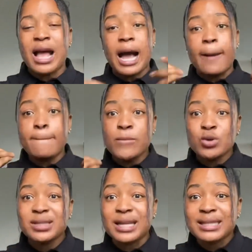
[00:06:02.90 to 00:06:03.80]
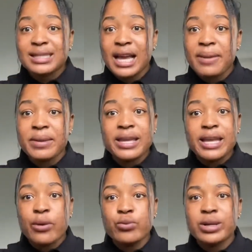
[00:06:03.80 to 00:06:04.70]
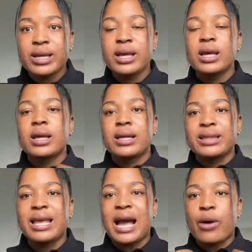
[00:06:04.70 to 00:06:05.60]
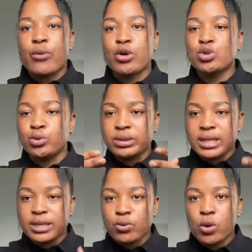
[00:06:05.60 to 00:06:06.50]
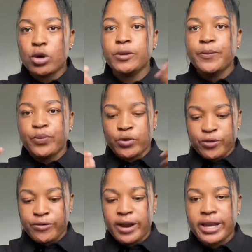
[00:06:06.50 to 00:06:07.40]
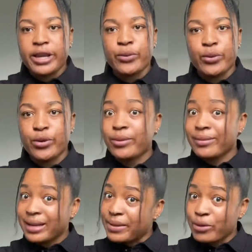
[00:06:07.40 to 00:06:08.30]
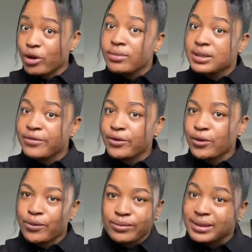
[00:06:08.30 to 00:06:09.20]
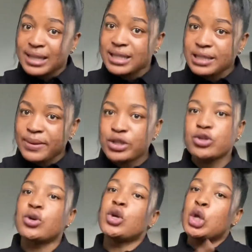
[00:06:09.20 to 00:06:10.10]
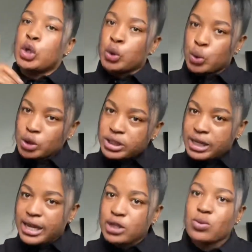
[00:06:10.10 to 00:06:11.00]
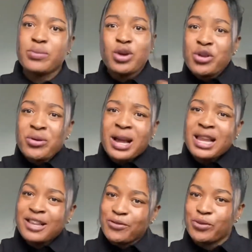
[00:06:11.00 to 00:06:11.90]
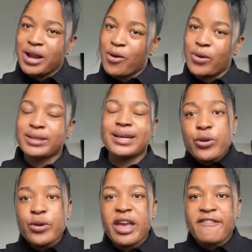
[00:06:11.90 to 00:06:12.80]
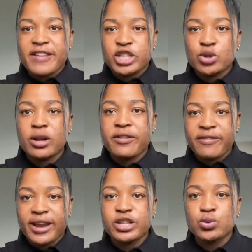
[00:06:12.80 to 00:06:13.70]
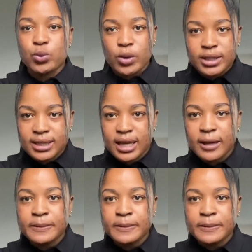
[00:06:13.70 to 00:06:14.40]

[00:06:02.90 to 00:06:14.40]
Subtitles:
and most of the time in Yaounde there are rocks. You dig one, you find a rock, it becomes difficult. That's expensive. You go to the next one because you can't live without water. You eventually find the water,